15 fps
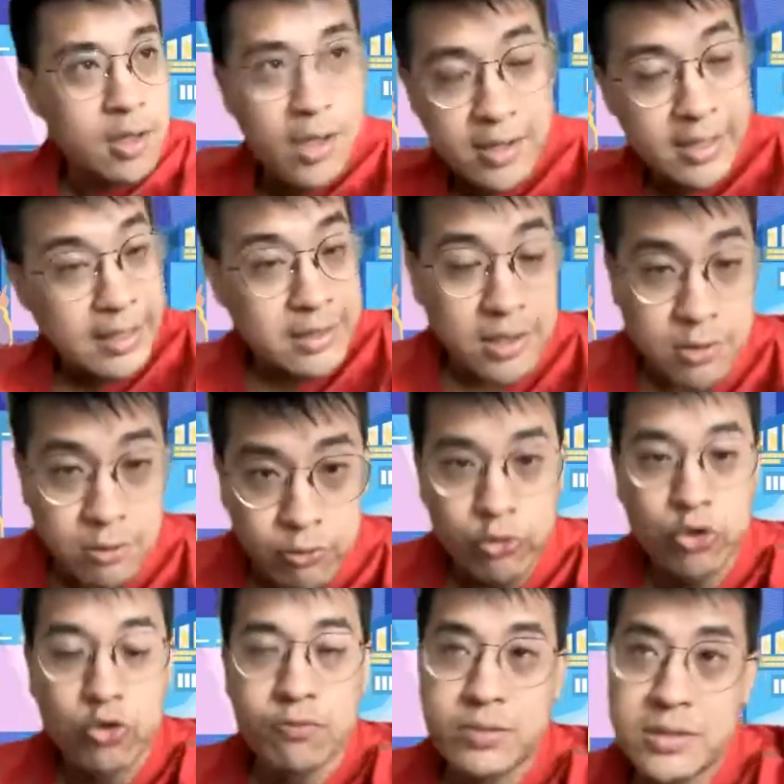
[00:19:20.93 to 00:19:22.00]
LinkedIn
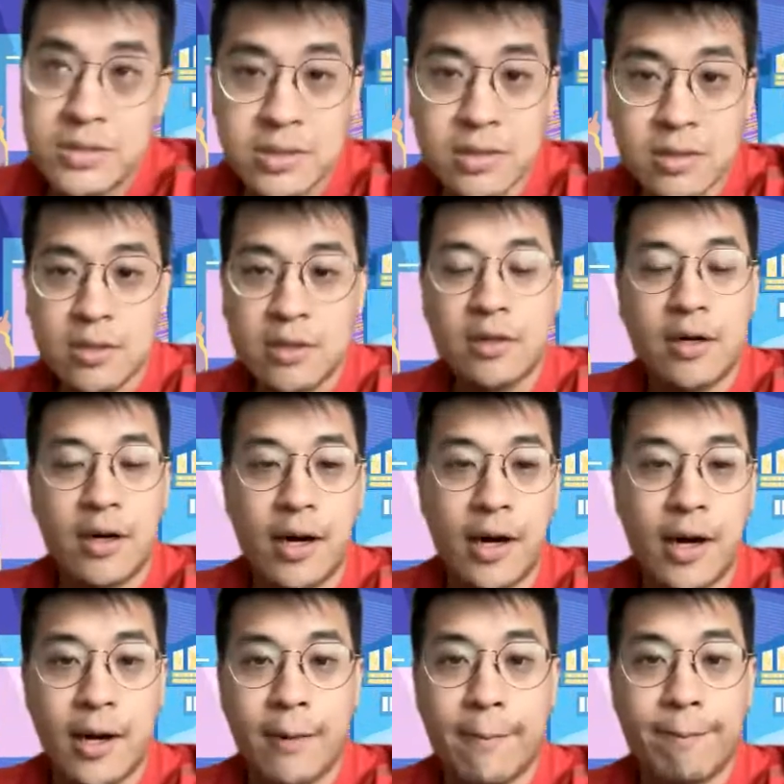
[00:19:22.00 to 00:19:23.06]
groups,
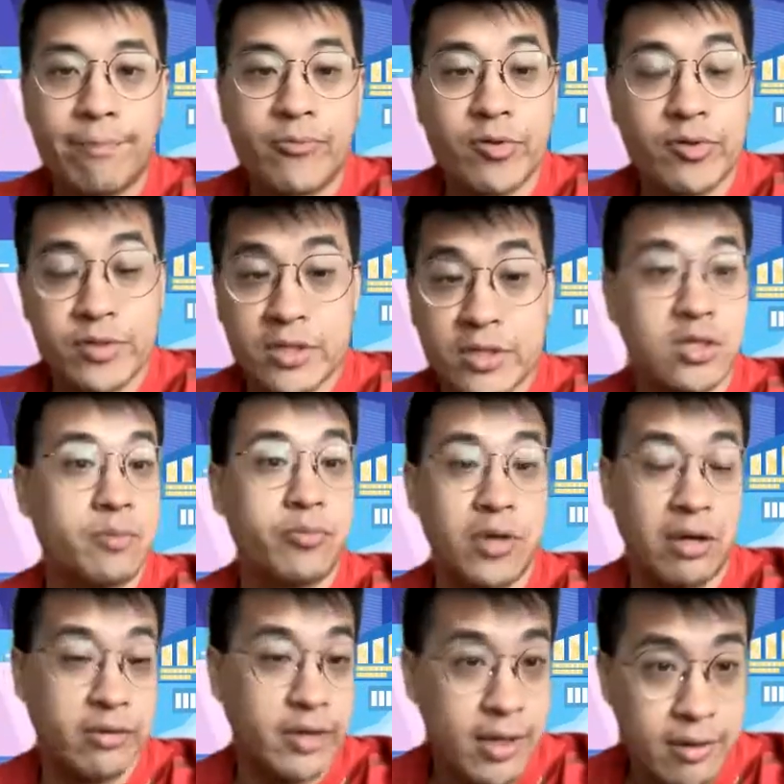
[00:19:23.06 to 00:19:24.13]
just got to
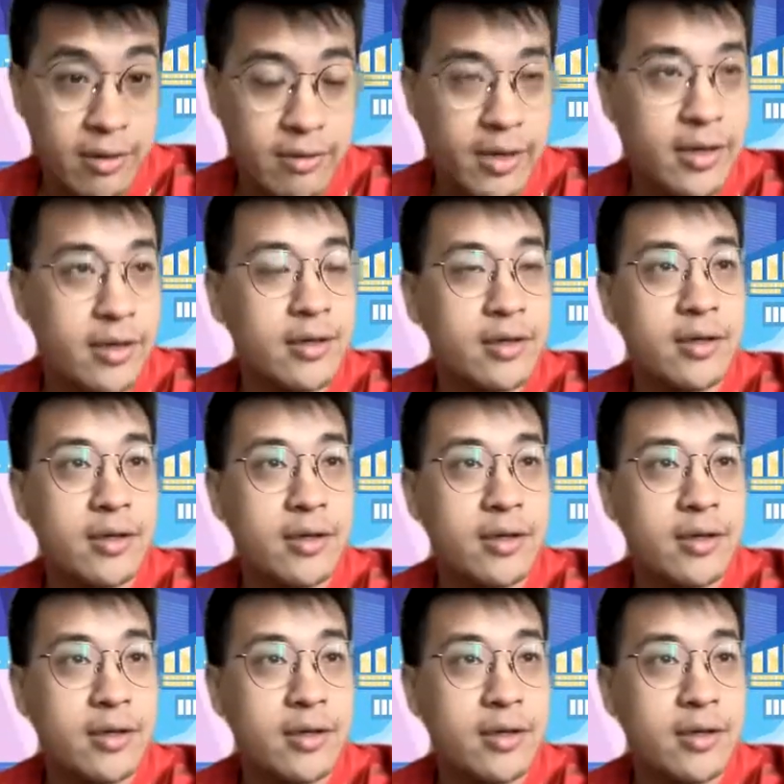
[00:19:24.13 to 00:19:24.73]
put it out there, right?